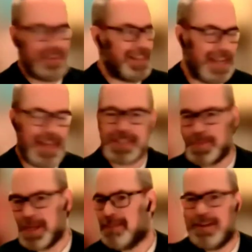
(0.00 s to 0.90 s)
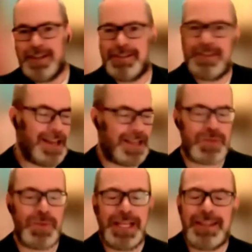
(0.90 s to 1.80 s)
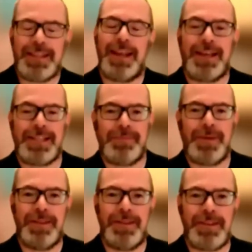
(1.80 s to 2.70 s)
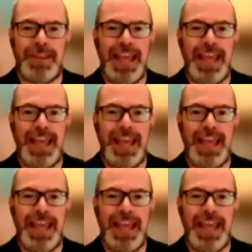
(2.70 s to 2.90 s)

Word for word: the last period, the last week, the last month.